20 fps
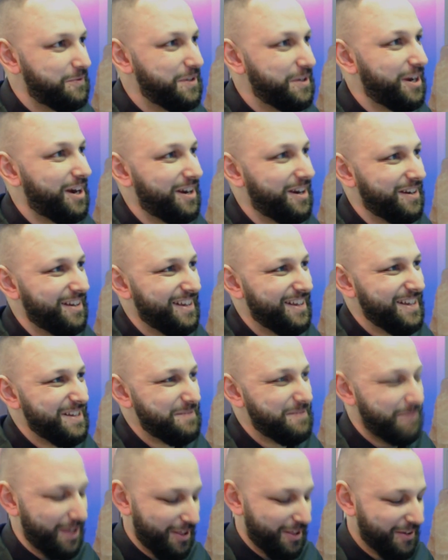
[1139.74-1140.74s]
We are.
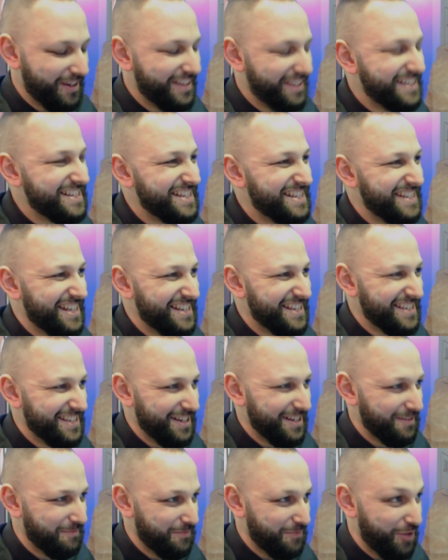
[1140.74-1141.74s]
By the way, this is us
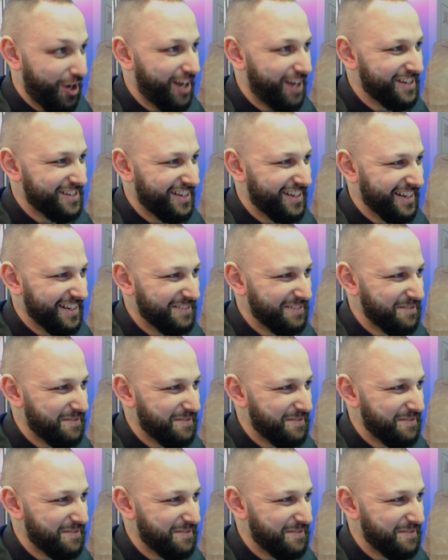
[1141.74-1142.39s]
not talking